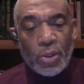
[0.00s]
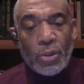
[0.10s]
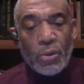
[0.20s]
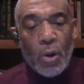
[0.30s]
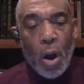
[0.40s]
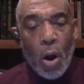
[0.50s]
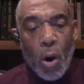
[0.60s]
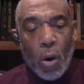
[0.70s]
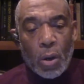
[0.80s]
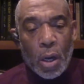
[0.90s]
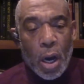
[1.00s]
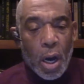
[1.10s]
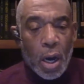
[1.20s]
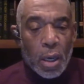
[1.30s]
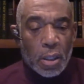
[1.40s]
to
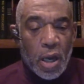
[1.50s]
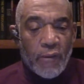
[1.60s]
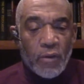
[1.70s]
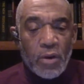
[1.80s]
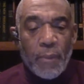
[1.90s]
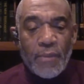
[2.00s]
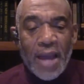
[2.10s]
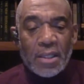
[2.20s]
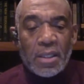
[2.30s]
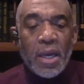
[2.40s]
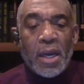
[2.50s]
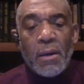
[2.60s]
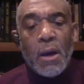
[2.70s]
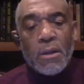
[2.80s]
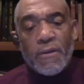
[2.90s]
cover up that sin.